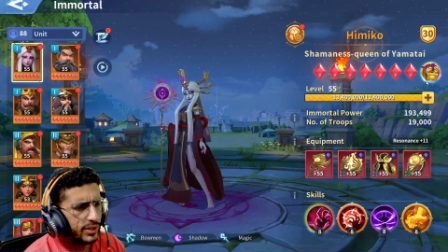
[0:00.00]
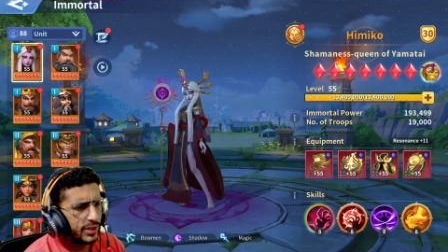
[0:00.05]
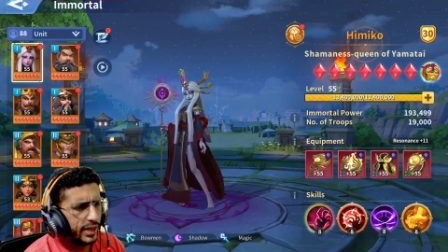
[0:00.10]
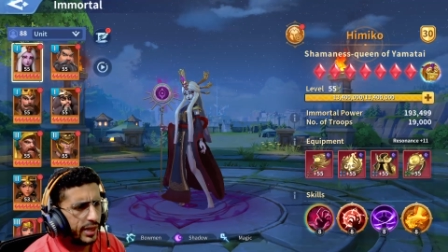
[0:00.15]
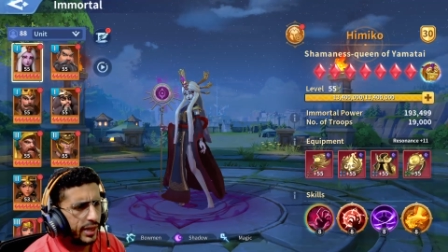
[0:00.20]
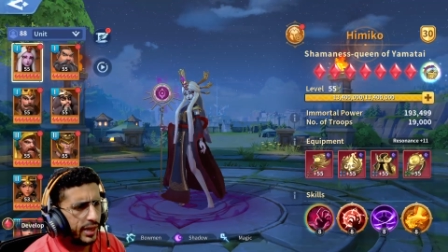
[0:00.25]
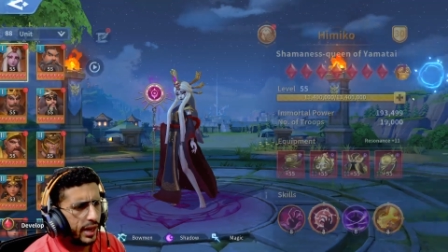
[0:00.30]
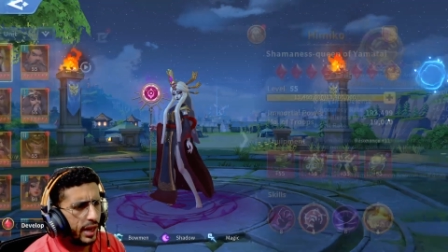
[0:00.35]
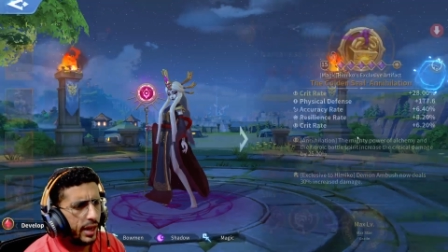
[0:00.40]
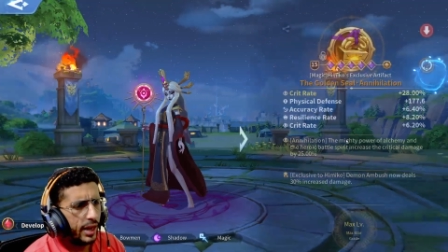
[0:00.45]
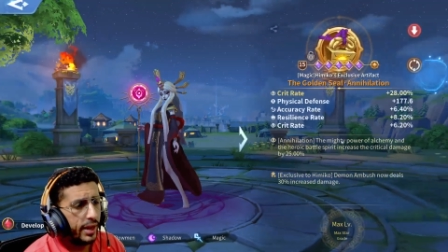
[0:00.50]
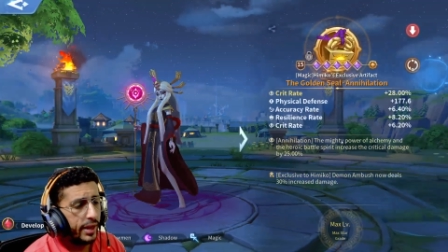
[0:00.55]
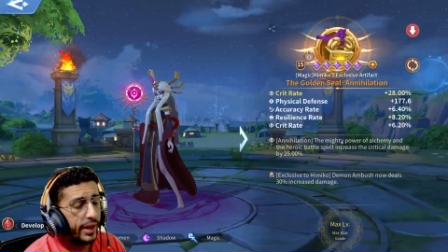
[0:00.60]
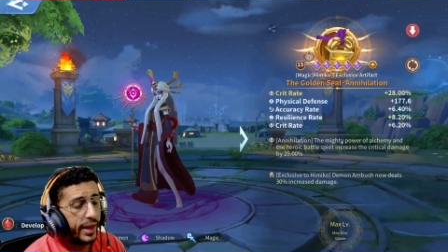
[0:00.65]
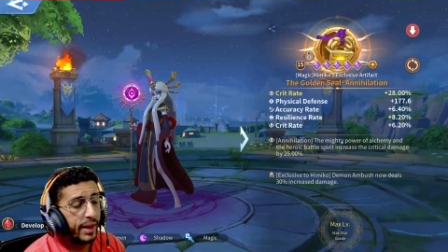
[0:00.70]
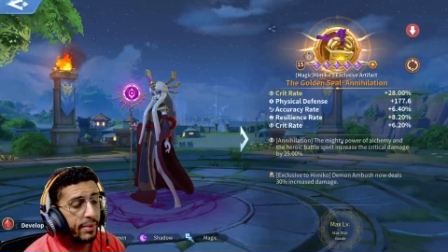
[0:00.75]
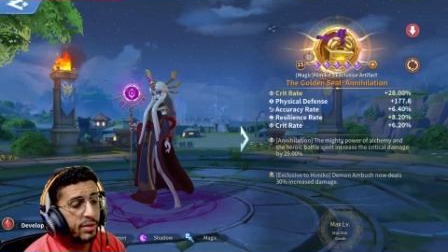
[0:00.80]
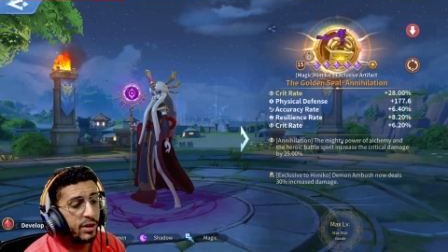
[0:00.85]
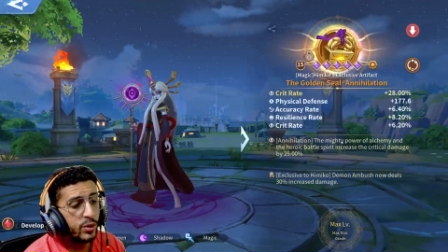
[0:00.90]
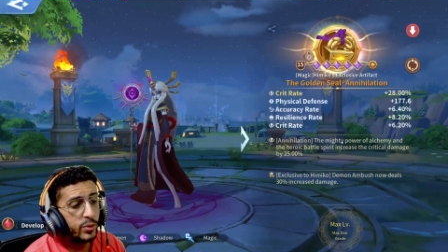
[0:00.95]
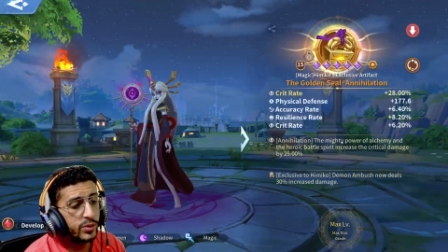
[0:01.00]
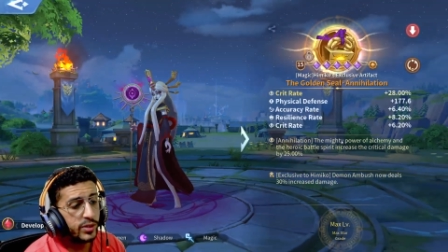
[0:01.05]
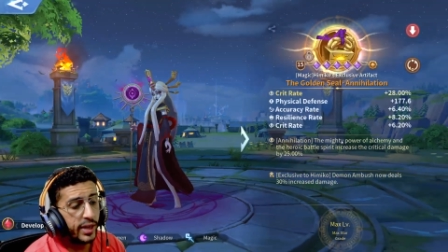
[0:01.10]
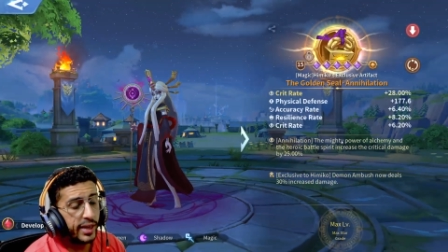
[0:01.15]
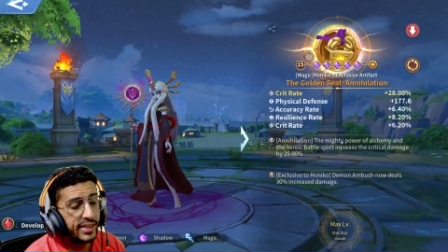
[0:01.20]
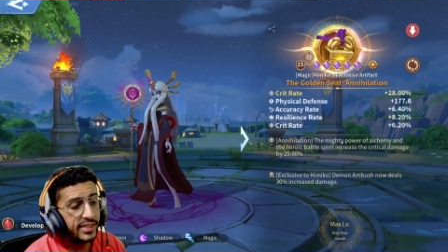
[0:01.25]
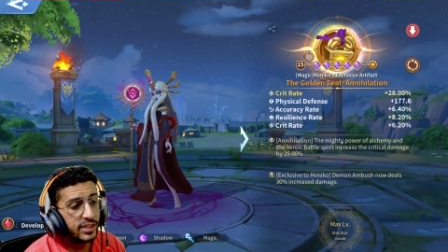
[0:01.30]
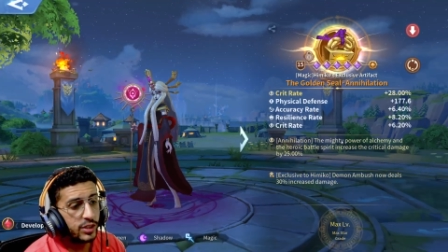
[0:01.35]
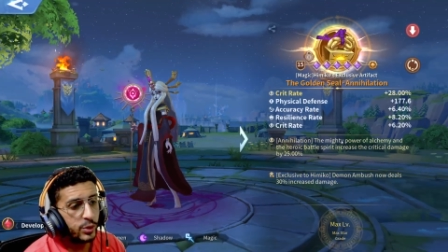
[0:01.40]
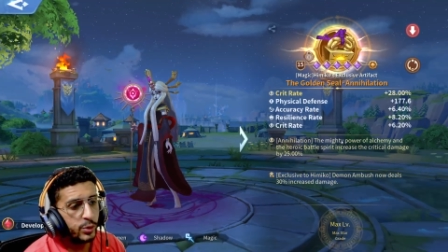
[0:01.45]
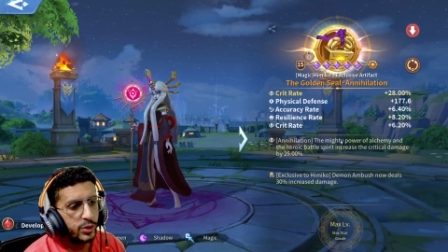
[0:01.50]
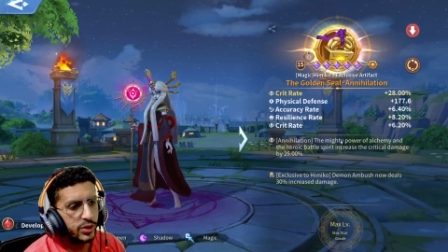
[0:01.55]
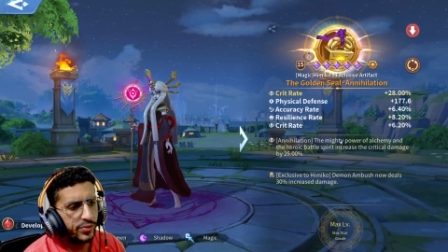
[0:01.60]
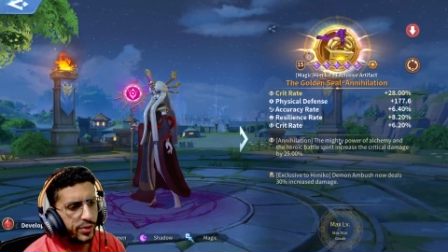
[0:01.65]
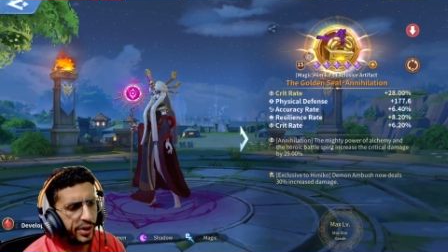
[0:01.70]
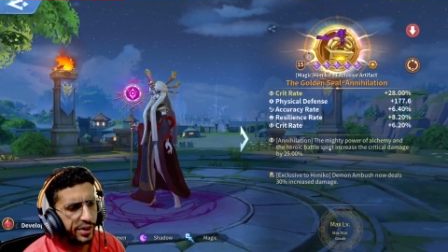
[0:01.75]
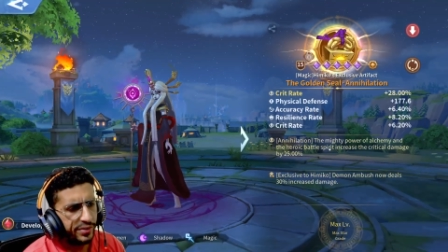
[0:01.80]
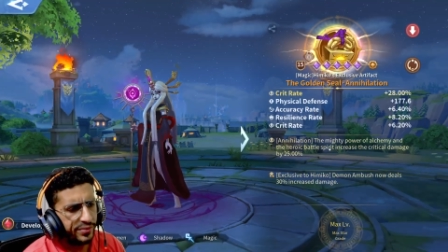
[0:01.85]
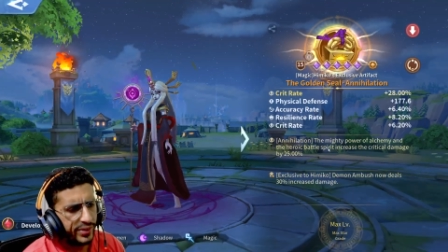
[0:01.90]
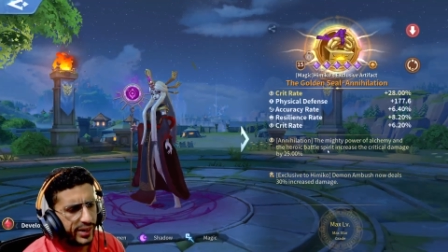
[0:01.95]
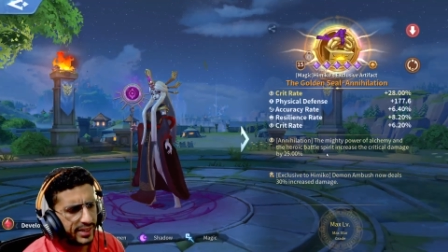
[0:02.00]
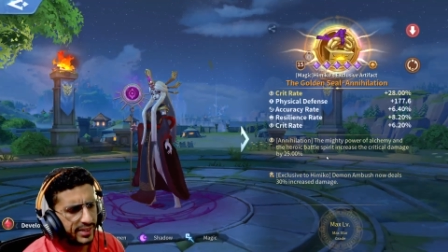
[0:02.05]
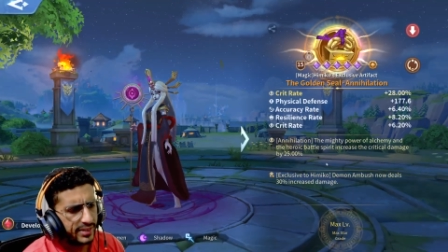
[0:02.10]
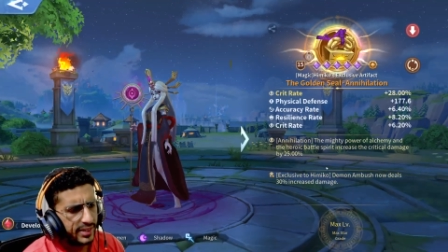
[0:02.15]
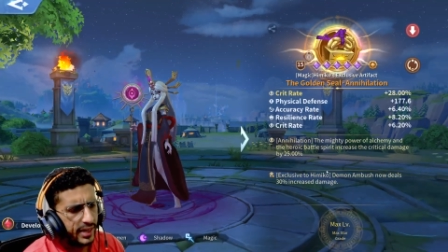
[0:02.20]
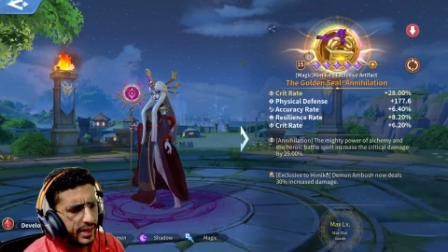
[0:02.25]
Himiko's exclusive artifact